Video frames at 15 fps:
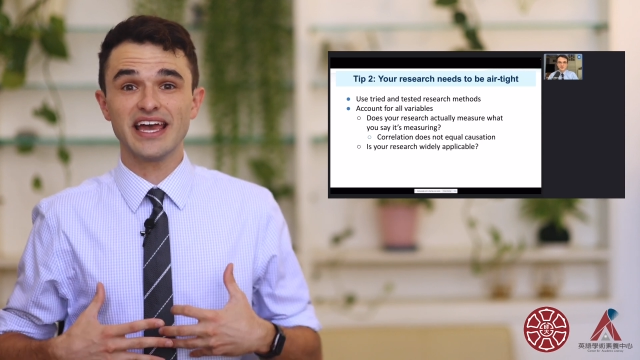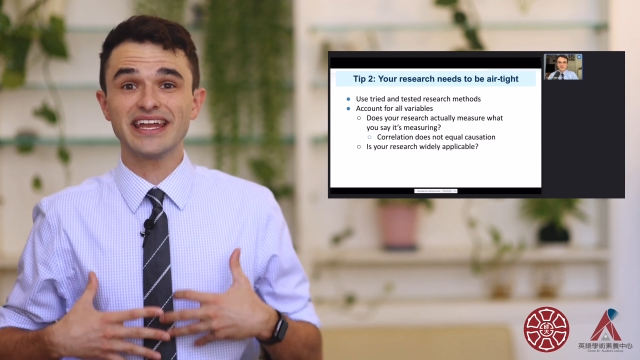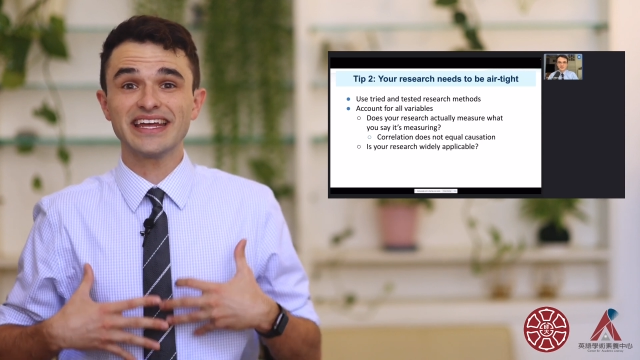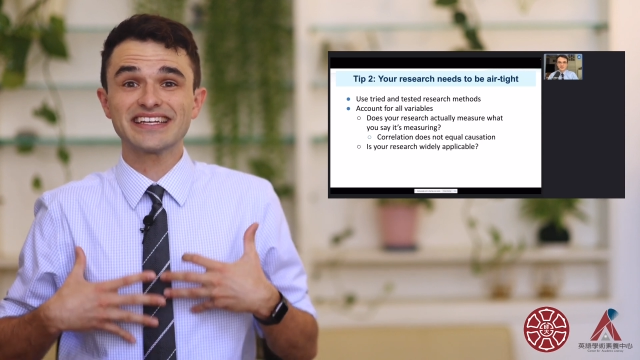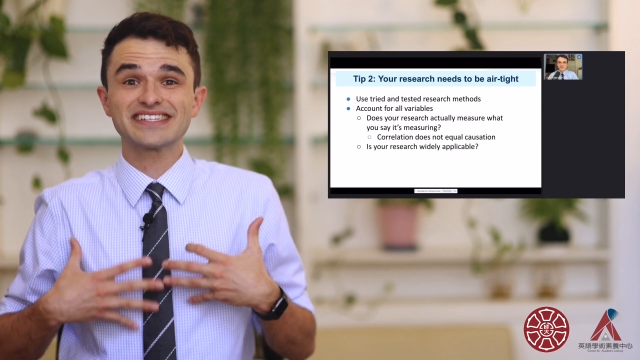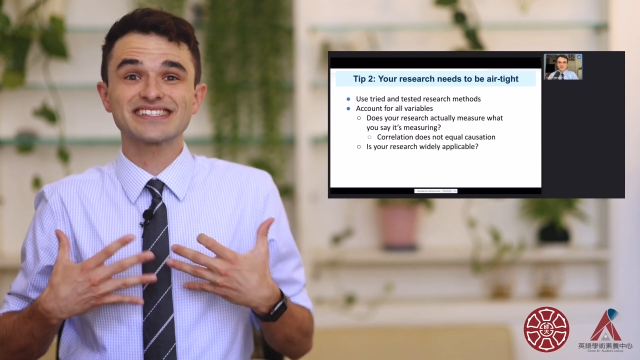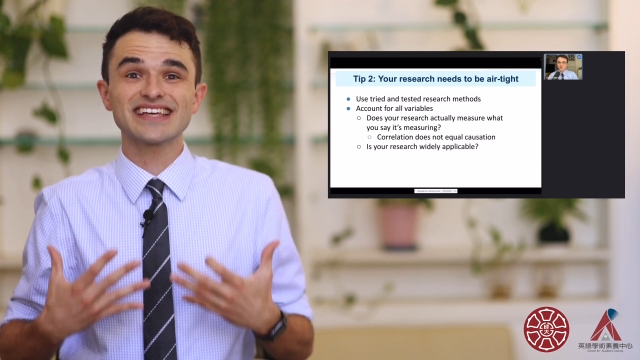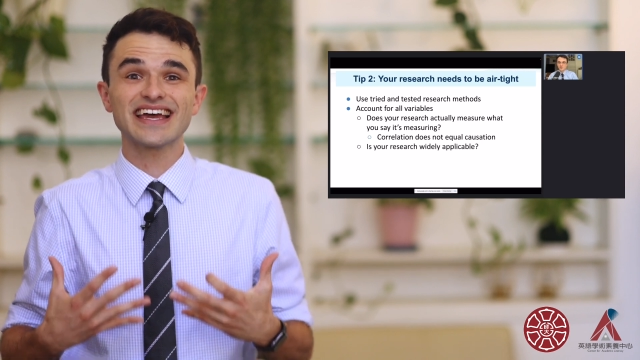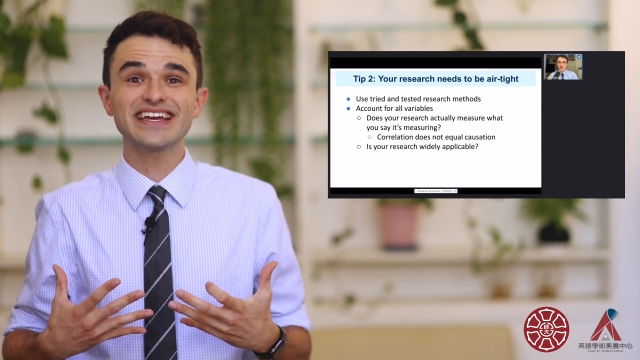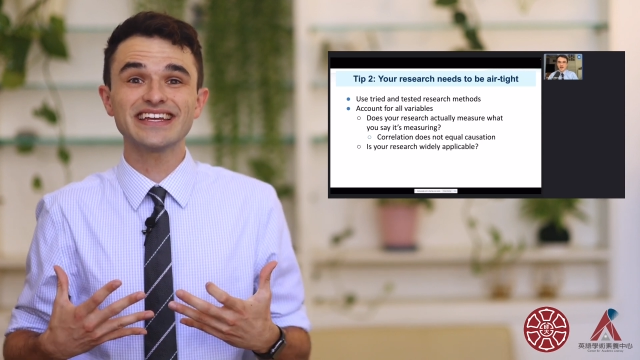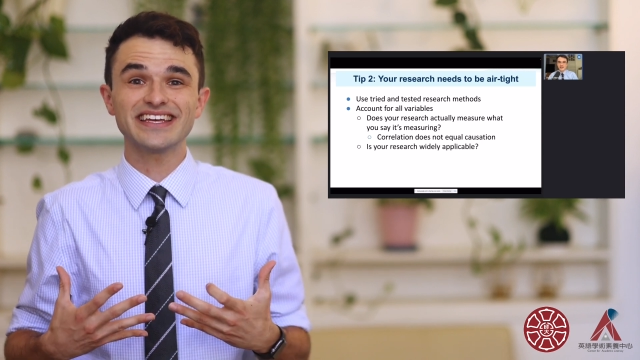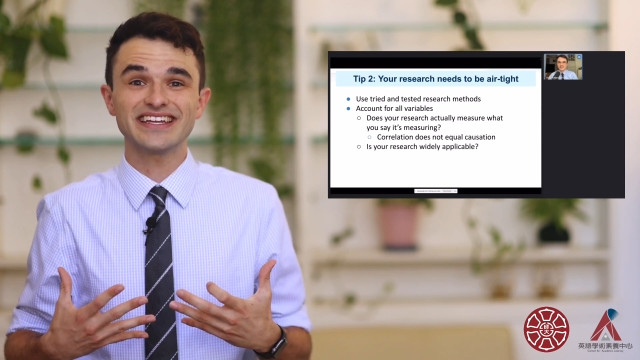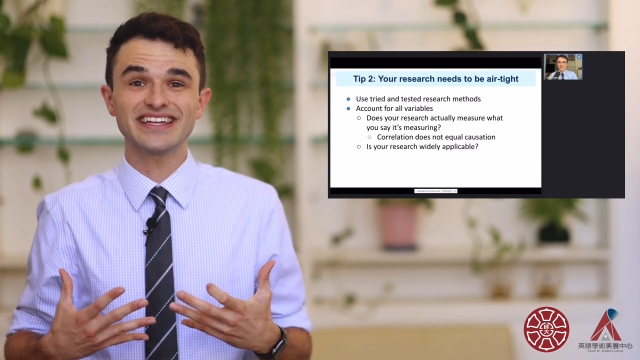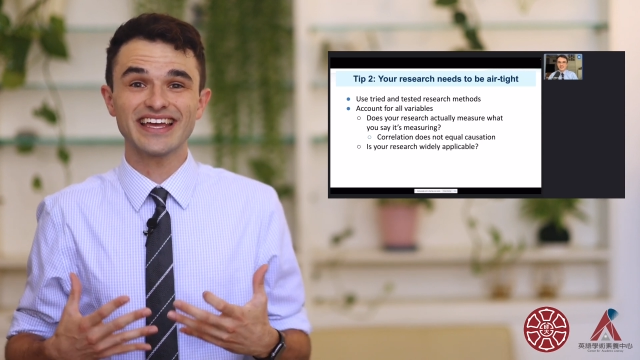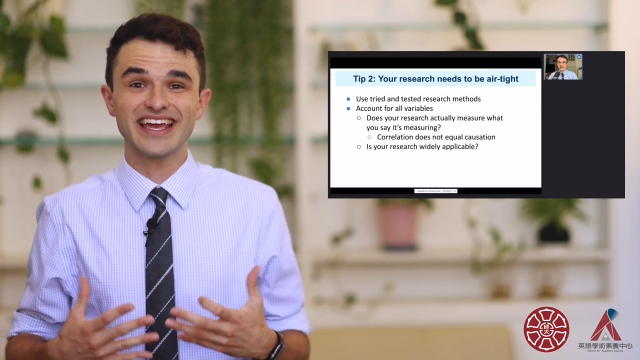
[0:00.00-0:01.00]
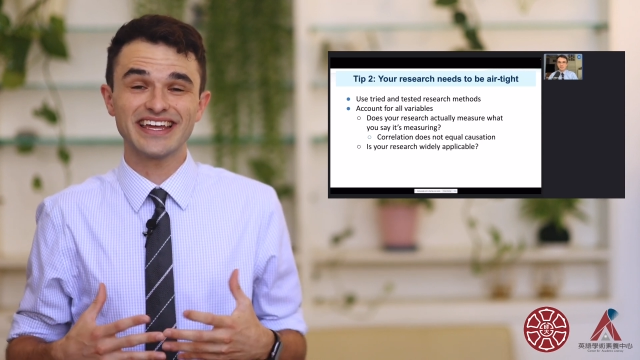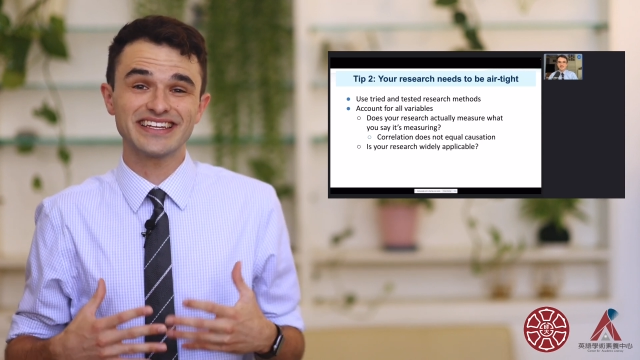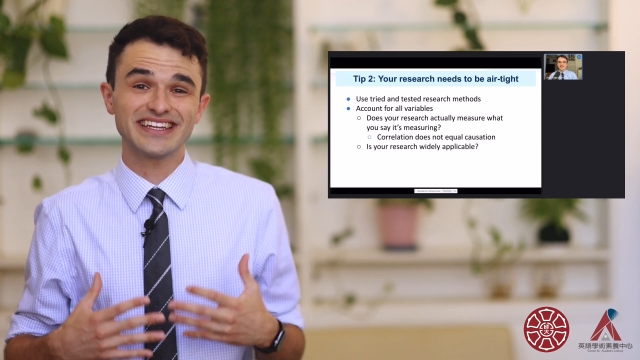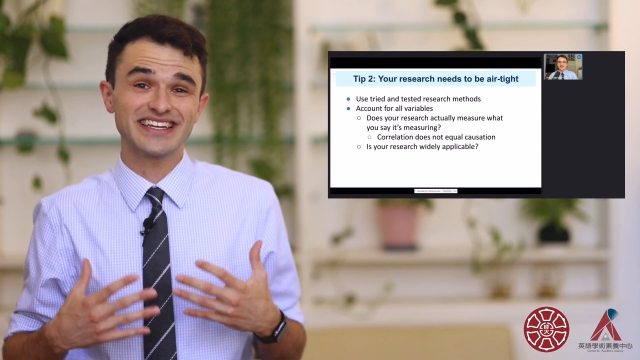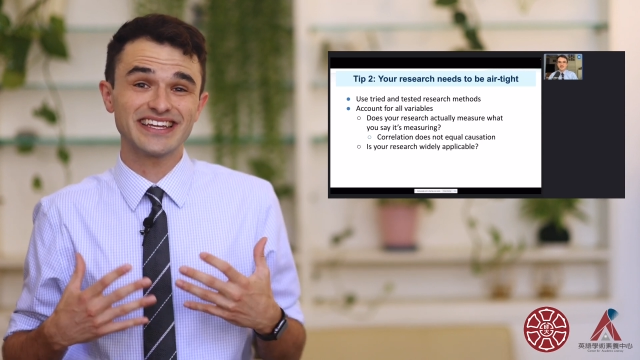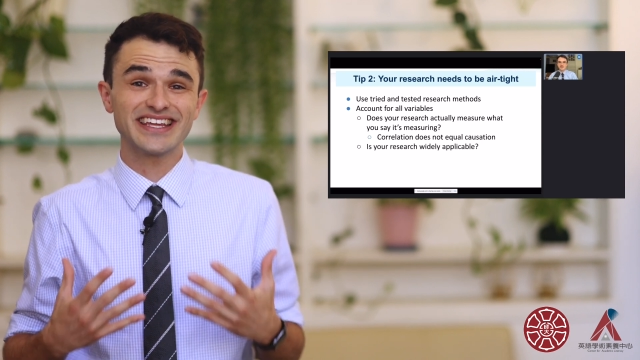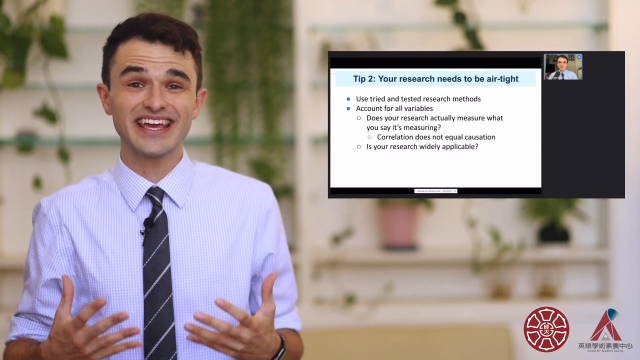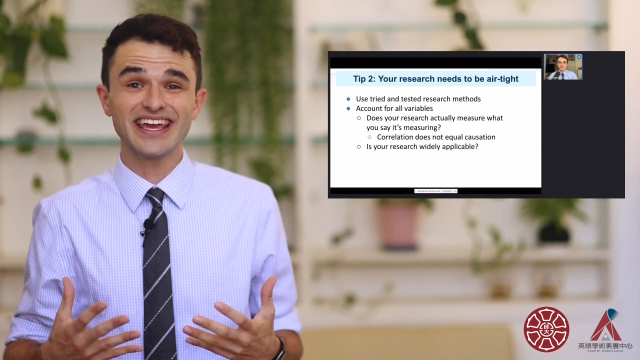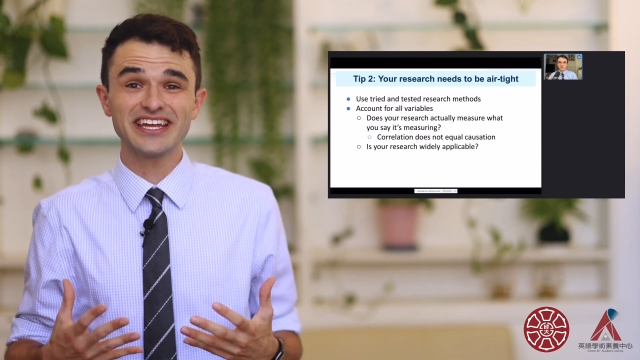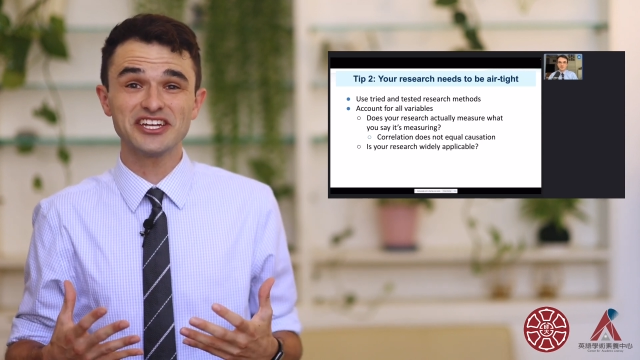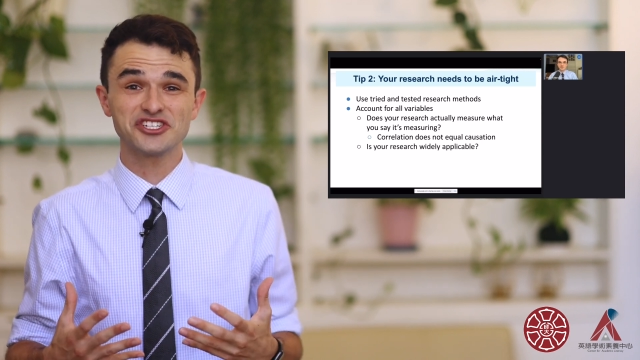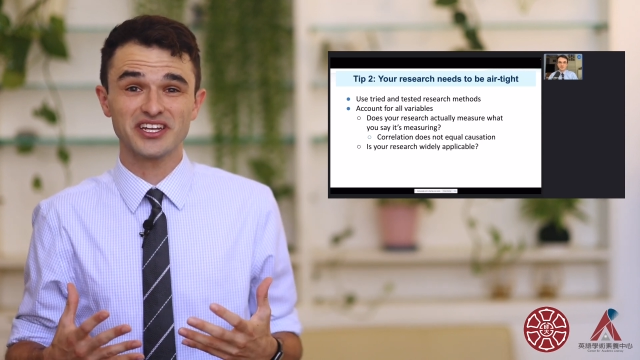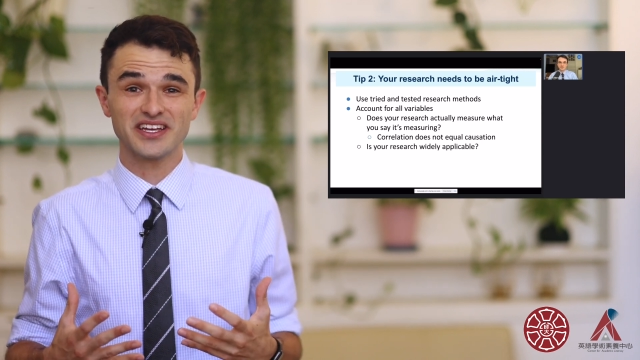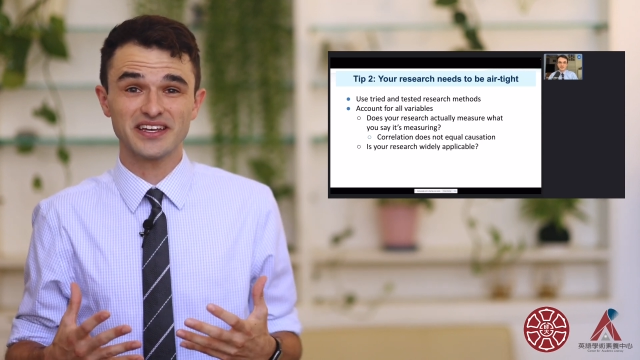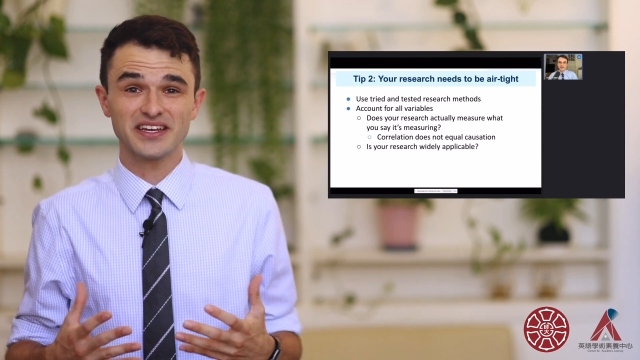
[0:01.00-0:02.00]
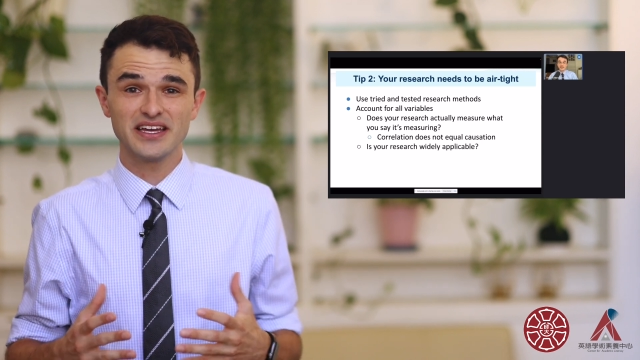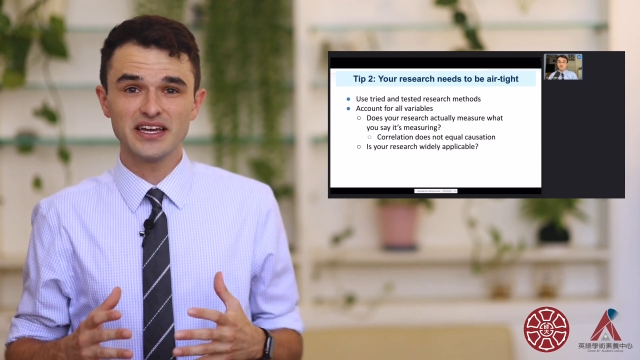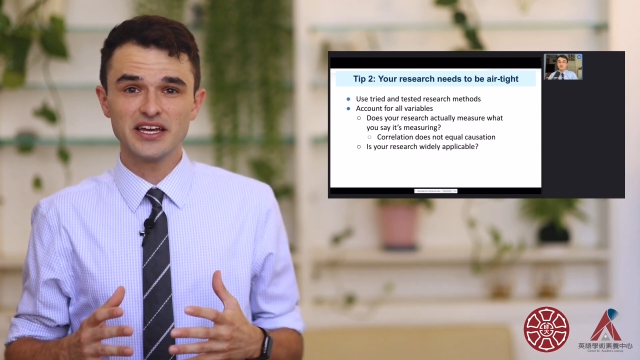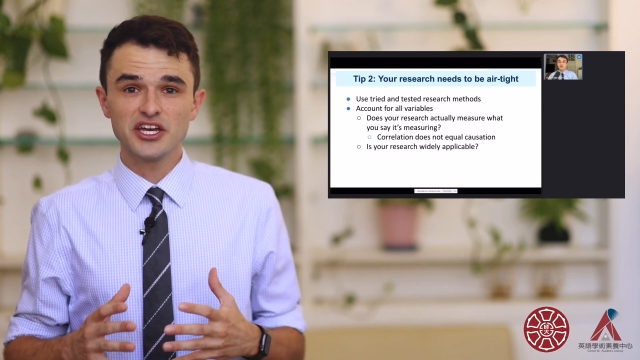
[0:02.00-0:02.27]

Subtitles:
and excited and engaging